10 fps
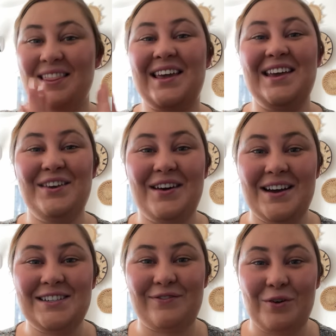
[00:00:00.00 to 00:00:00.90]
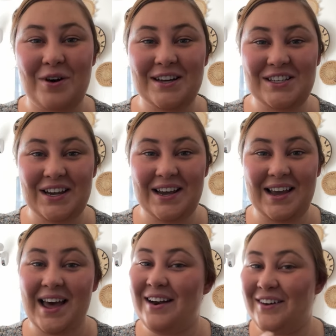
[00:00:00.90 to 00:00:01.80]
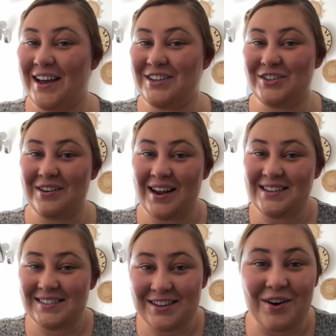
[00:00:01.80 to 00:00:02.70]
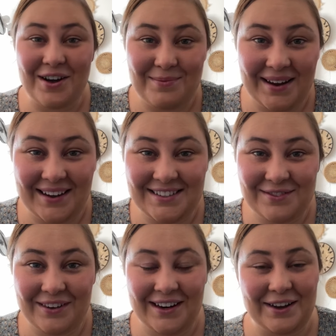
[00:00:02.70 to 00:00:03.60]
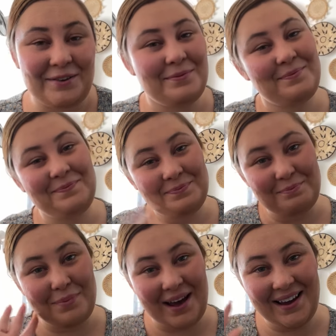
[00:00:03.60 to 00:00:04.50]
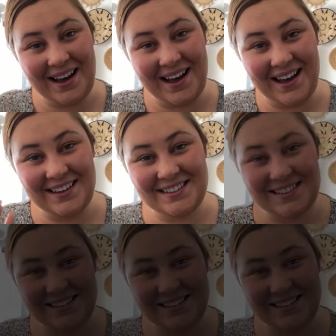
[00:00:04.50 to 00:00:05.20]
Thank you guys for watching, and I'll catch you guys on my next video. Bye guys.